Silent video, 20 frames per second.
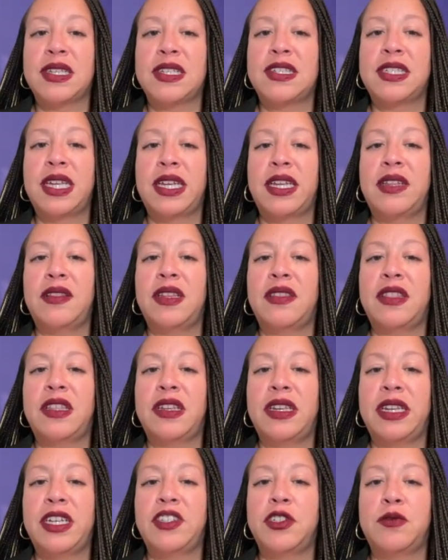stating that the
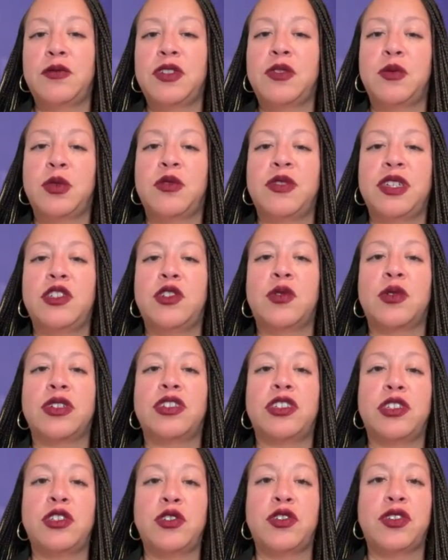nation was moving toward
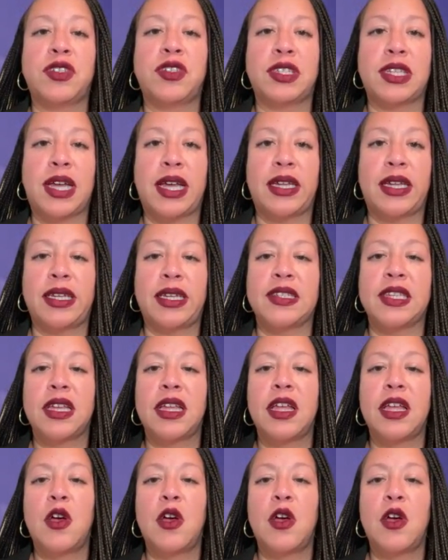two societies,